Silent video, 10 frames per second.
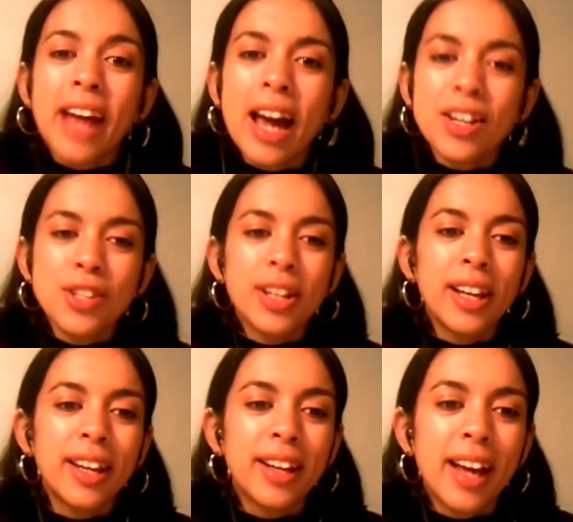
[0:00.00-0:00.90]

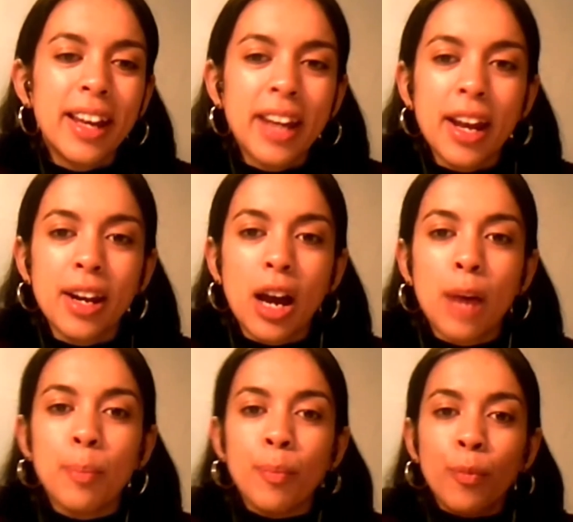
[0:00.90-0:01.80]
actually, Annette,
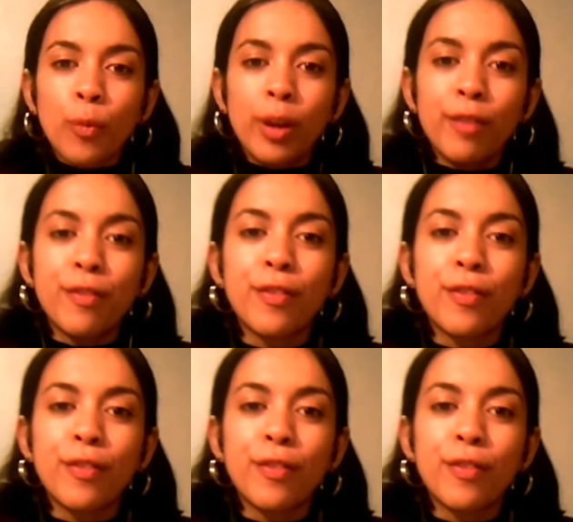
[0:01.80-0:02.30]
we've